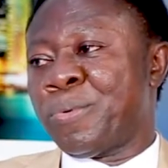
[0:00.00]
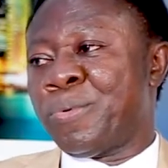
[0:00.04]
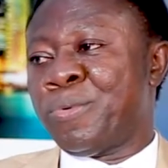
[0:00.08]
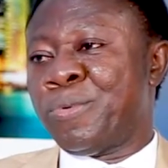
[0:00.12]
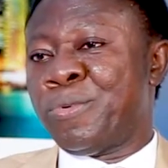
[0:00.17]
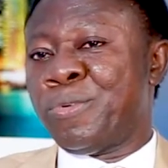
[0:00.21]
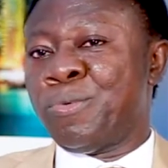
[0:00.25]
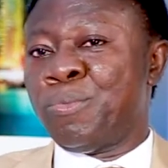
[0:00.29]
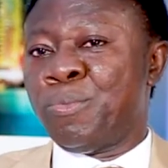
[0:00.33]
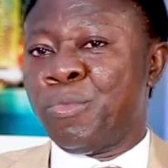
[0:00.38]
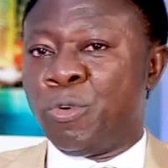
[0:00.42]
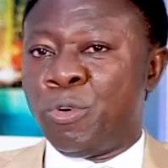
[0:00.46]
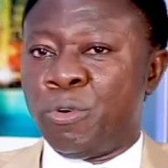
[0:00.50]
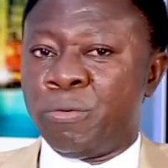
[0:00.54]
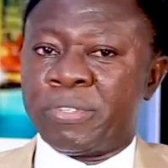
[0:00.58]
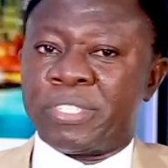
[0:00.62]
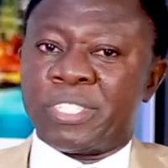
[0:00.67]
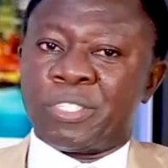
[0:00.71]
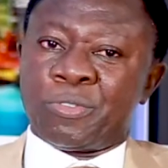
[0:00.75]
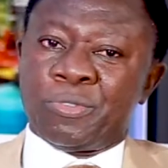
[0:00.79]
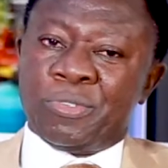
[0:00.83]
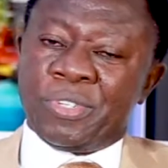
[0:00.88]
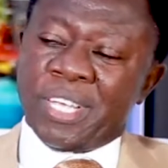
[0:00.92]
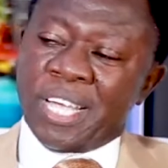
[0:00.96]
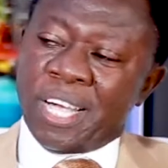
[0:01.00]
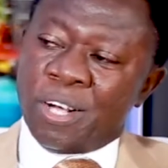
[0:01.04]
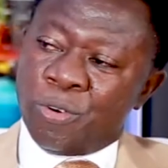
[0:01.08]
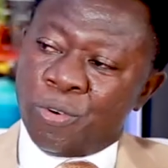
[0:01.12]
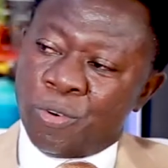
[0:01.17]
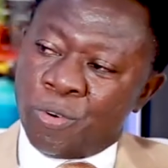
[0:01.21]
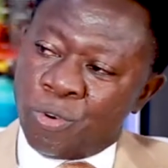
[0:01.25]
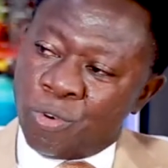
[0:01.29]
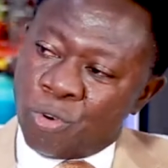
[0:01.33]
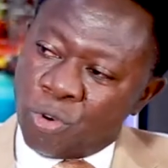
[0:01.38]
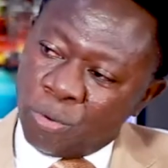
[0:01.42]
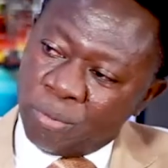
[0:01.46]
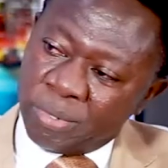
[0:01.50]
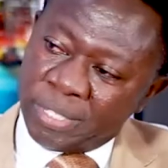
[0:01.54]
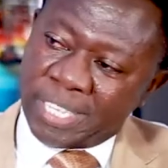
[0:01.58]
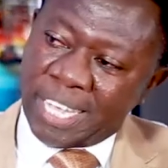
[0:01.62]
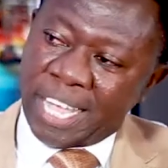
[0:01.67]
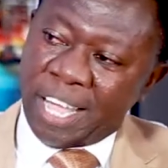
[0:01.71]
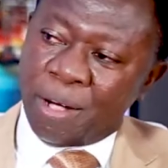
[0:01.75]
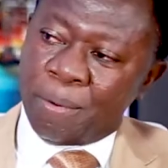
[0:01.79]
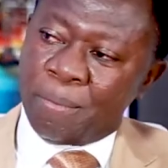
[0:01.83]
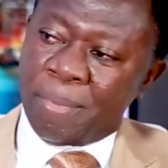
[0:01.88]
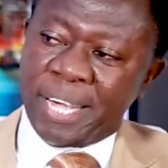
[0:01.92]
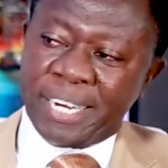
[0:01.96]
who moved to their own
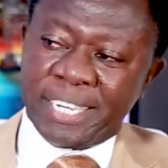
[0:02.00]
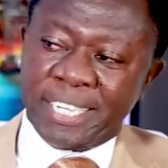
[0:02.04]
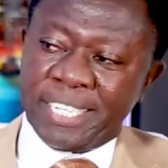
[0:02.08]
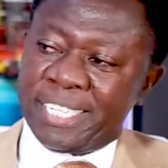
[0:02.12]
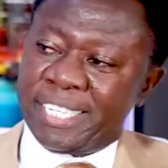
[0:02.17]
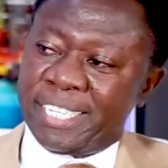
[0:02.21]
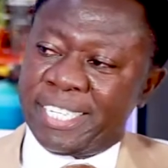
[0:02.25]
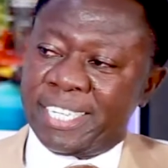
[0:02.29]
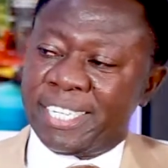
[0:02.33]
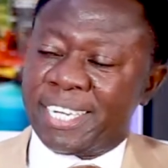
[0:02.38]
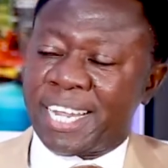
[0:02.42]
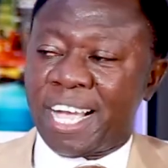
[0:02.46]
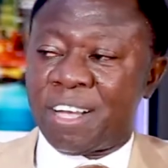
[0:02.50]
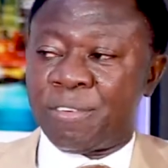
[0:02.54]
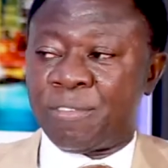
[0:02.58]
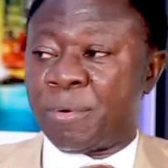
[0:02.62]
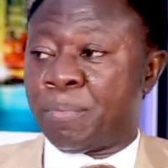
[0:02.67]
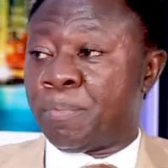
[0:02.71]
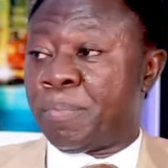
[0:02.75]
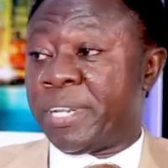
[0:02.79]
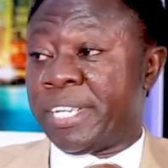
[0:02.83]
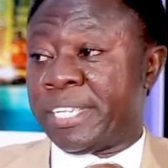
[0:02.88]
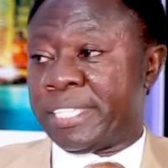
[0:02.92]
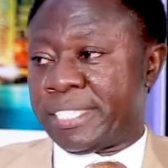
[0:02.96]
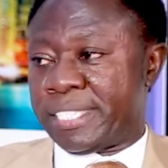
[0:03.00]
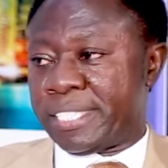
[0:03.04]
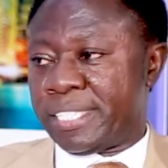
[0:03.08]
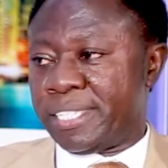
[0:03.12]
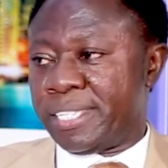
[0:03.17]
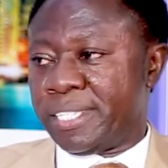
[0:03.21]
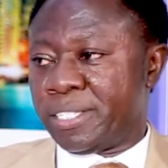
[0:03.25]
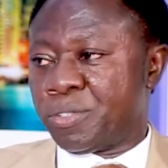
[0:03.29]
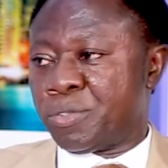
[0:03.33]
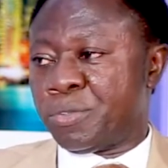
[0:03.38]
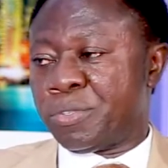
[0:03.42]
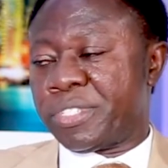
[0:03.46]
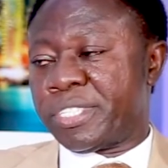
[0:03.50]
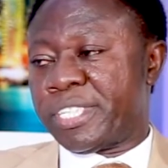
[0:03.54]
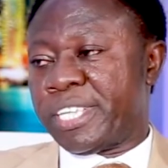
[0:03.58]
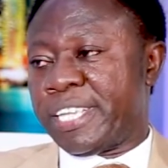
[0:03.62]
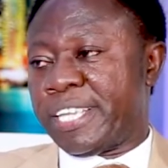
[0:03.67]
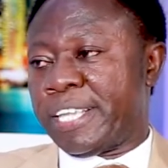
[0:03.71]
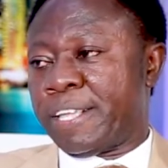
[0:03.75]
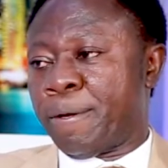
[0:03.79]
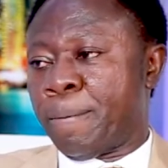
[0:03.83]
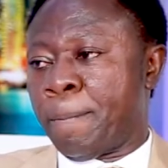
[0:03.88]
hometown, but they didn't have a place to stay.